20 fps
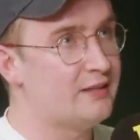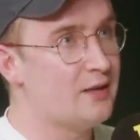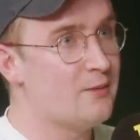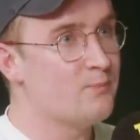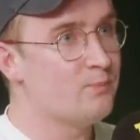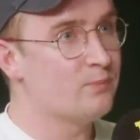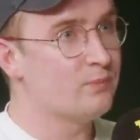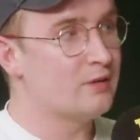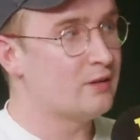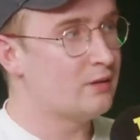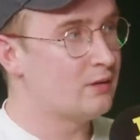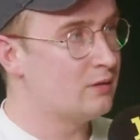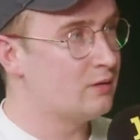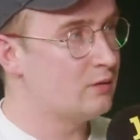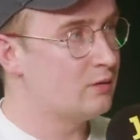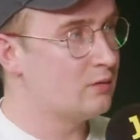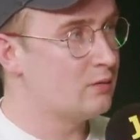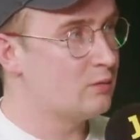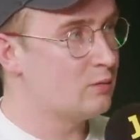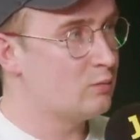Well, they're in the
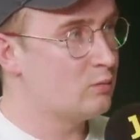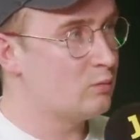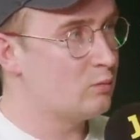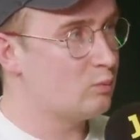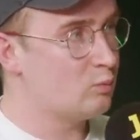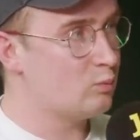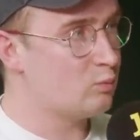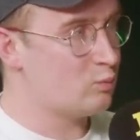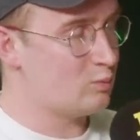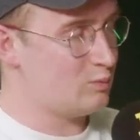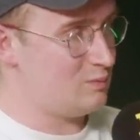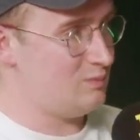business of getting a grip on